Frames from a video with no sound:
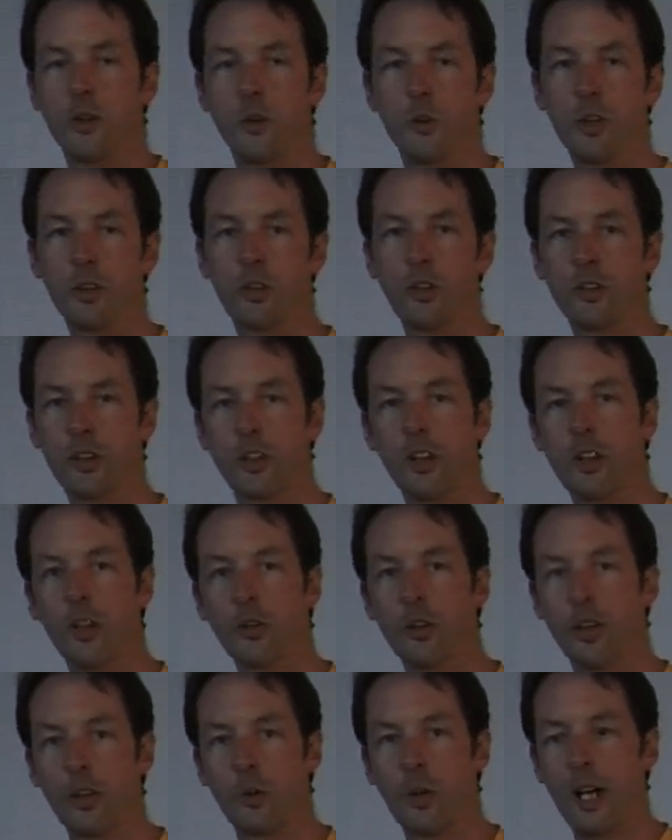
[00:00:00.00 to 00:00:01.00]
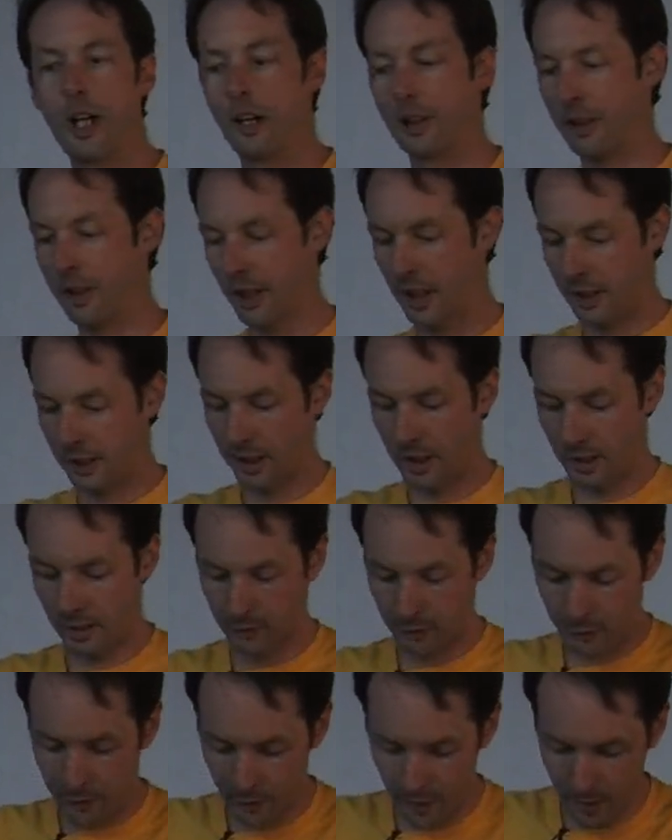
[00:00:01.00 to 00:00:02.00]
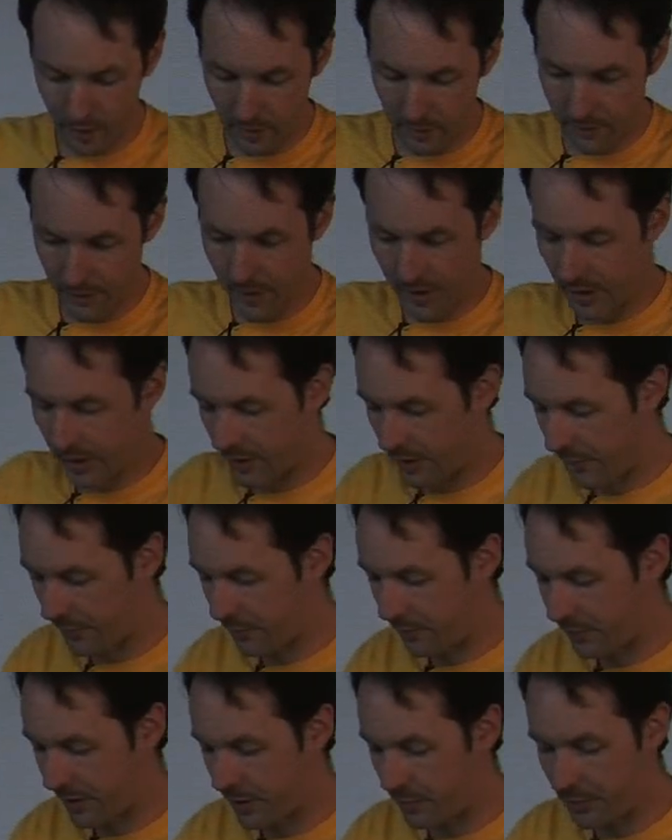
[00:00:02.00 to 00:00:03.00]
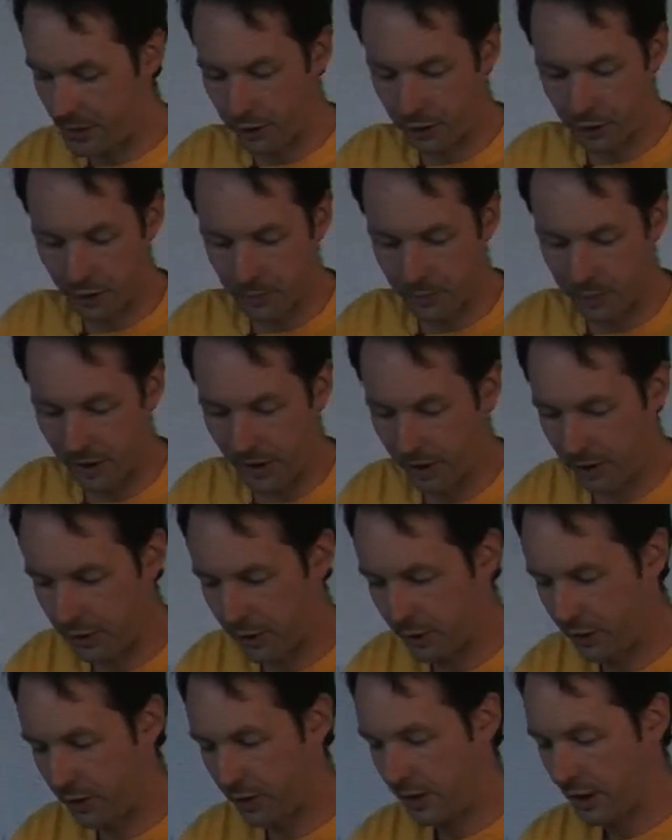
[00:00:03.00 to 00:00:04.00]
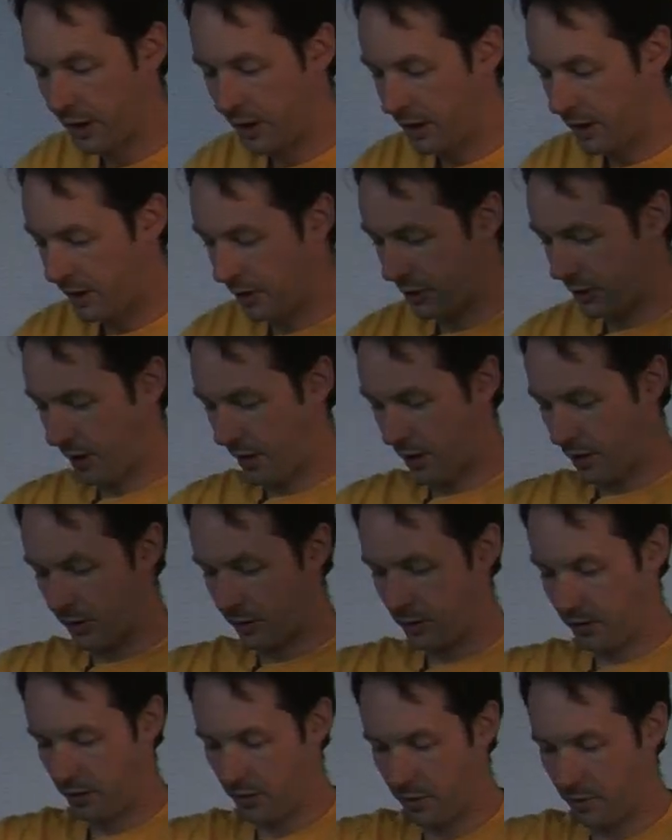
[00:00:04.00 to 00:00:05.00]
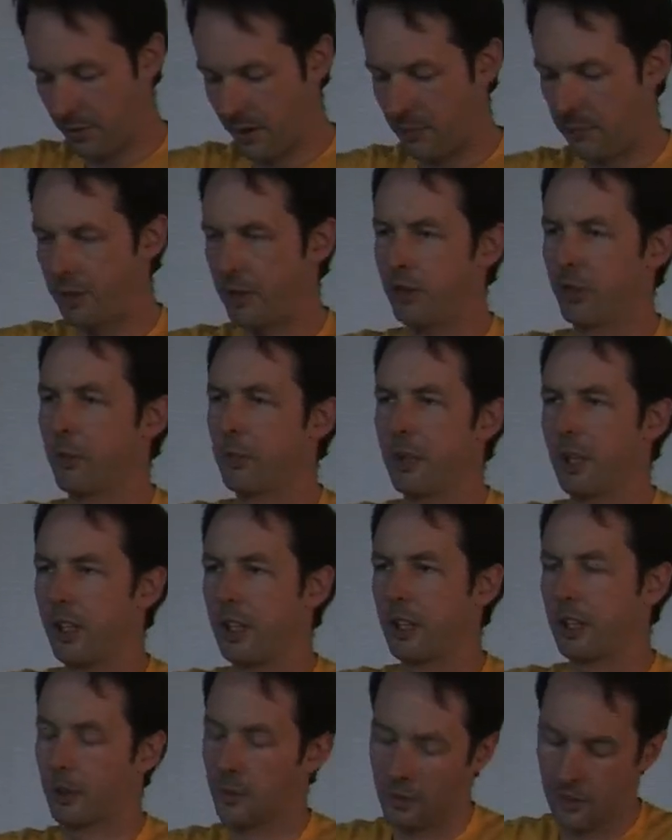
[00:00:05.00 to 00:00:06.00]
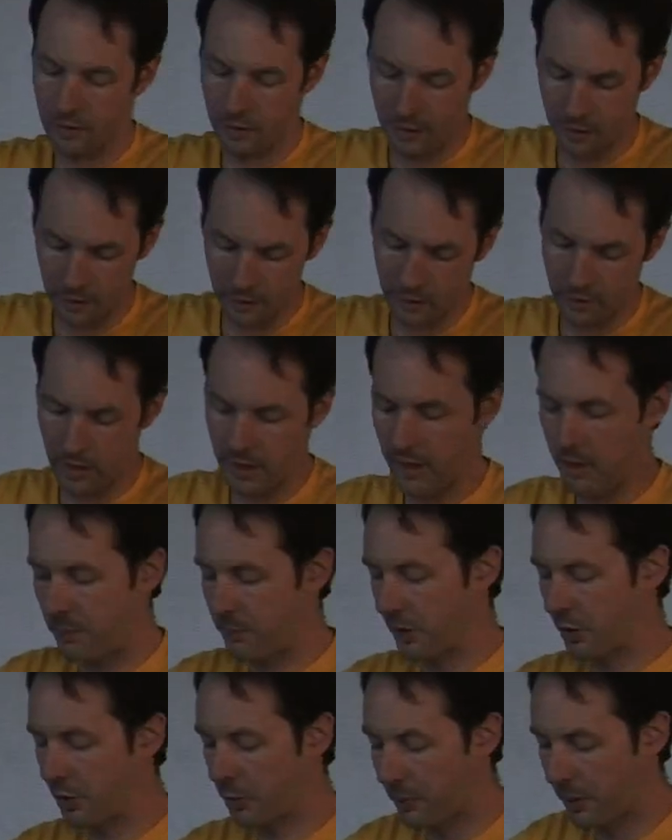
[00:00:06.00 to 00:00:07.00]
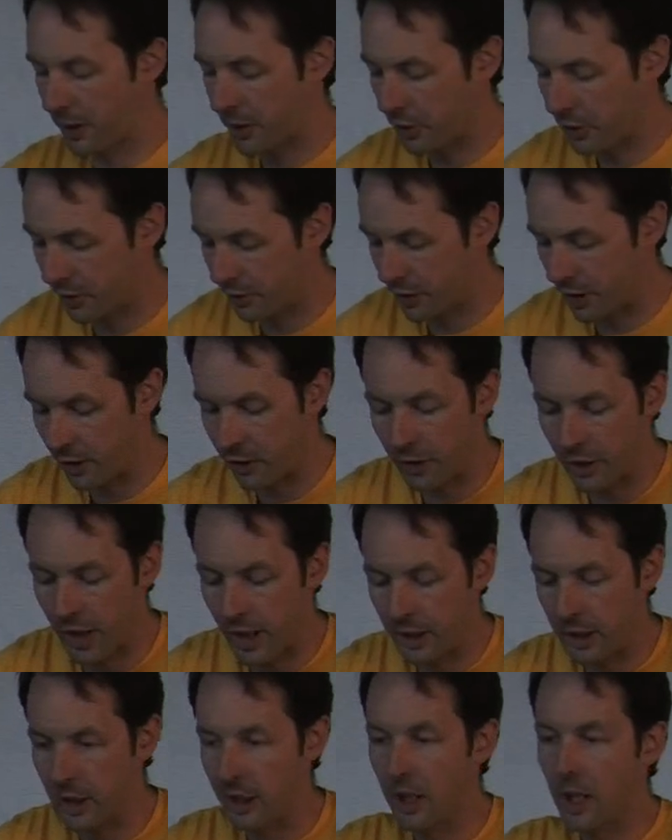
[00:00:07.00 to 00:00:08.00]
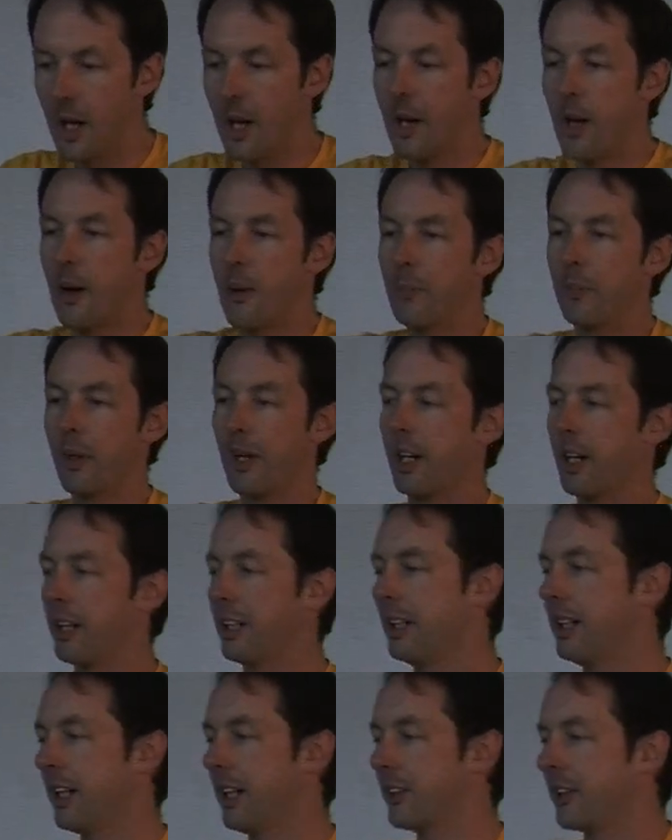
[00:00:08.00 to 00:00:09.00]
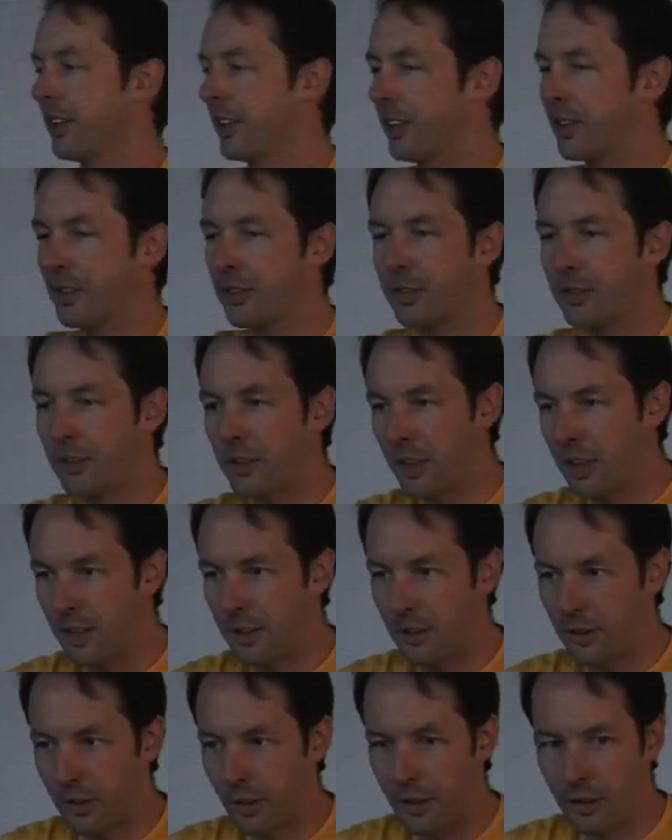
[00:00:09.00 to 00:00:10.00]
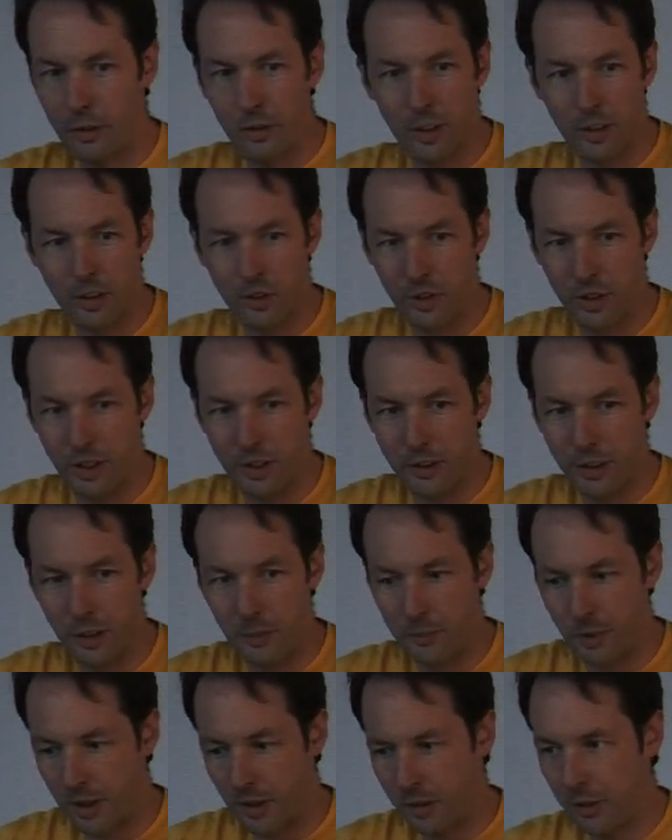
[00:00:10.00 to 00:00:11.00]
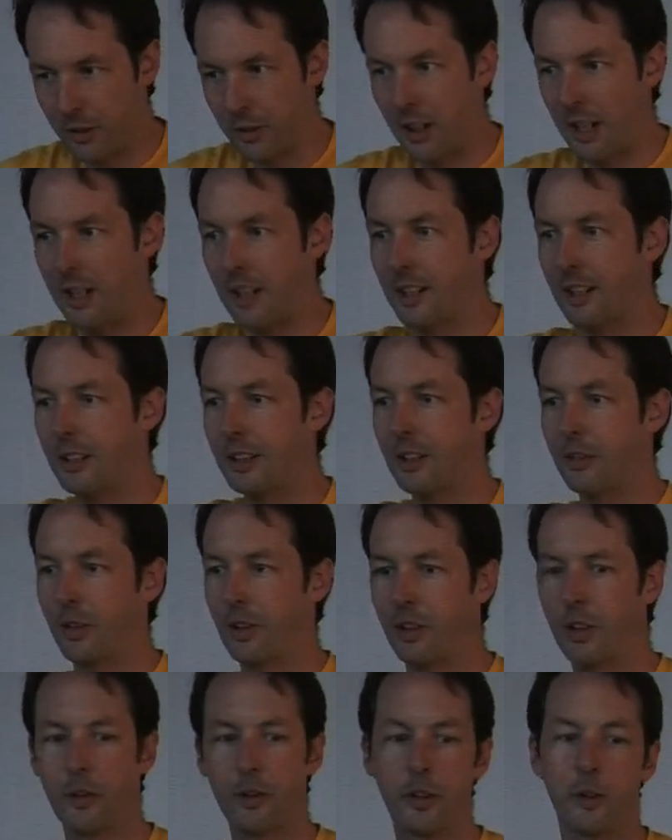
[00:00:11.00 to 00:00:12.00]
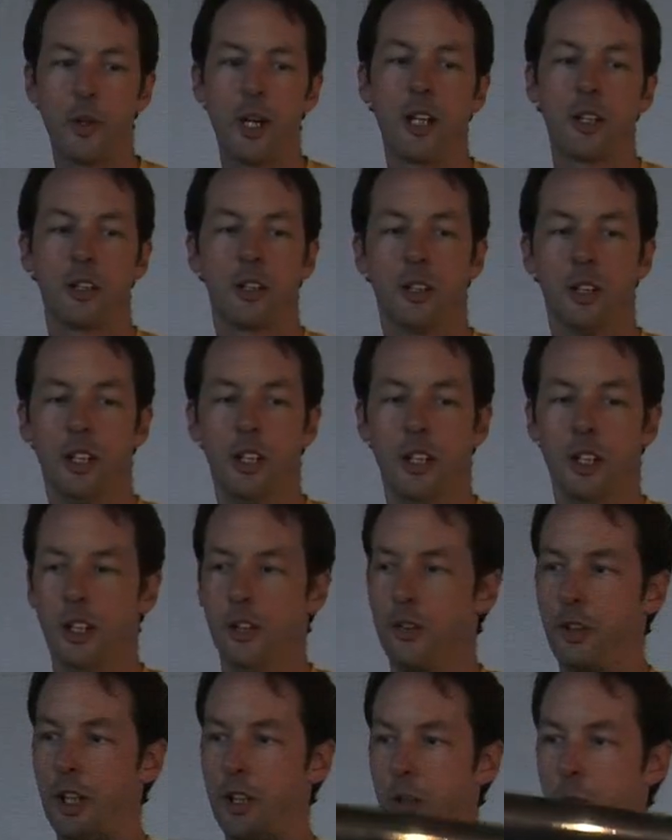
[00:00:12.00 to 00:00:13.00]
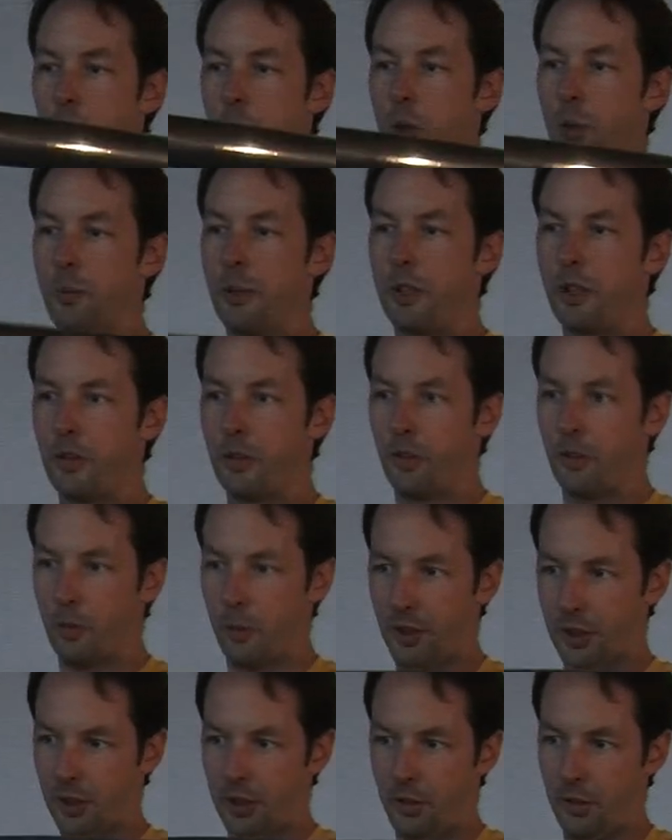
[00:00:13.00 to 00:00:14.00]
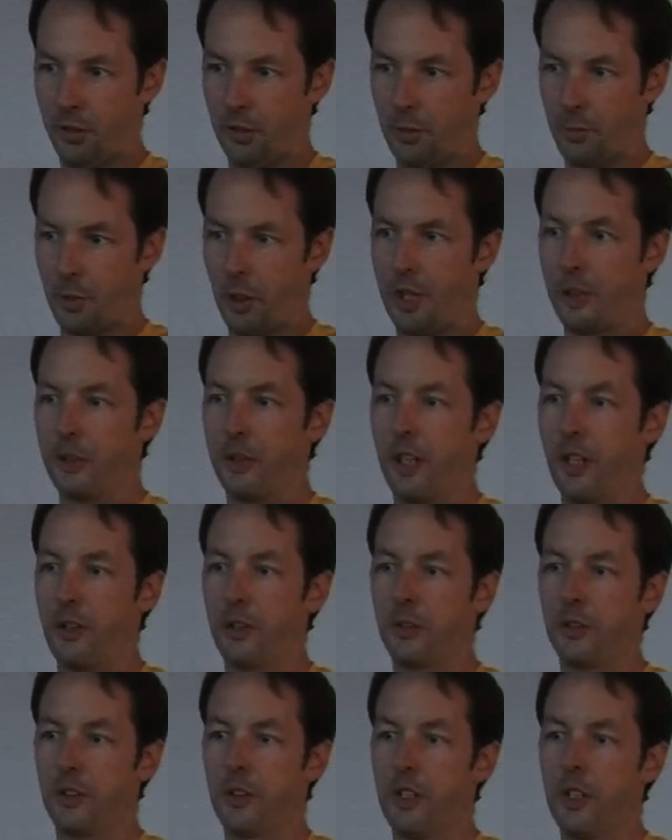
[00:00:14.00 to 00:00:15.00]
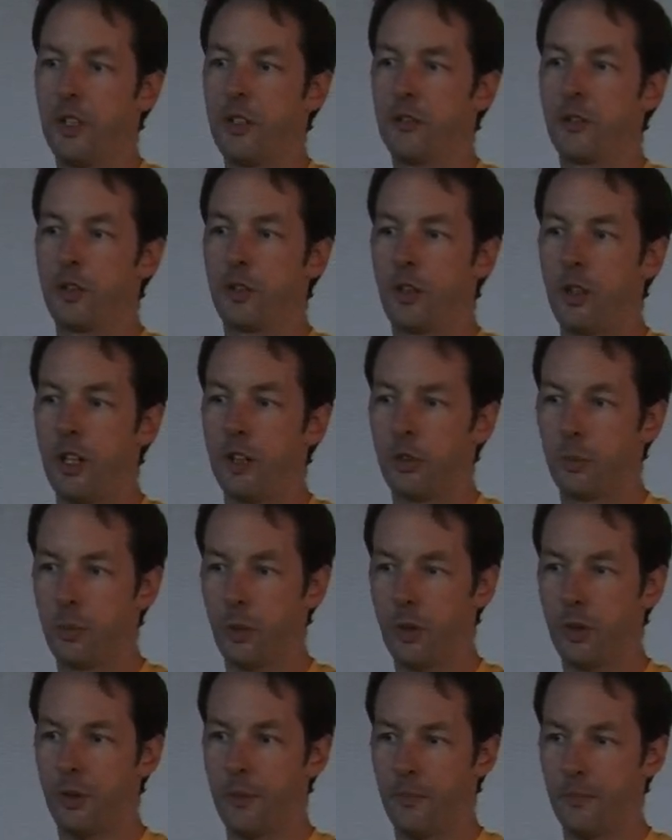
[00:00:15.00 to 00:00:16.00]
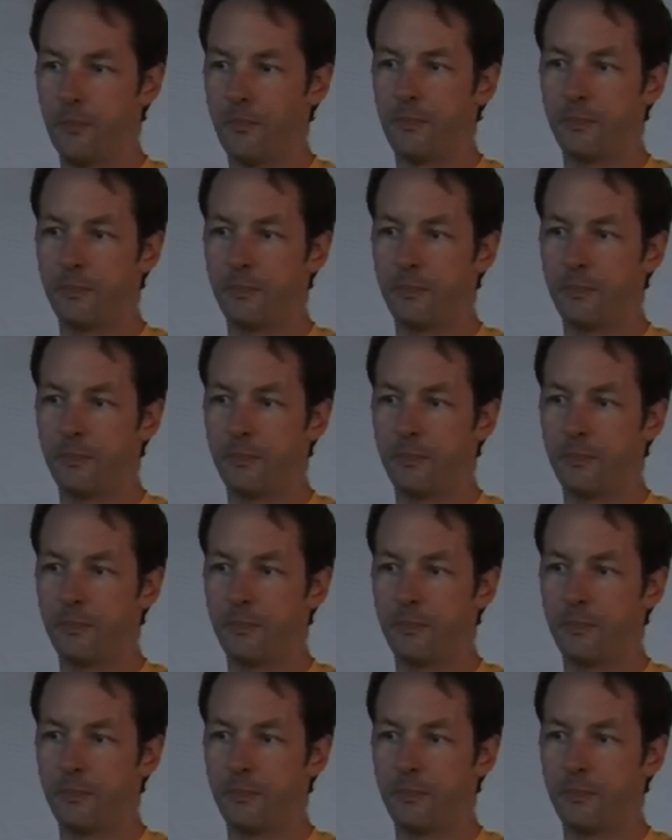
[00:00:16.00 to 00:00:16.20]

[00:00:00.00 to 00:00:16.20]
which is a clothing rack. I got it from B&B um, Surplus in town, or B&B Supply, or whatever it is. Uh, Bill's Place over on Stocking. But he had this, he sold it to us for like 10 bucks, and it's a clothing rack. It's kind of cool because it's really easy to break down for transport.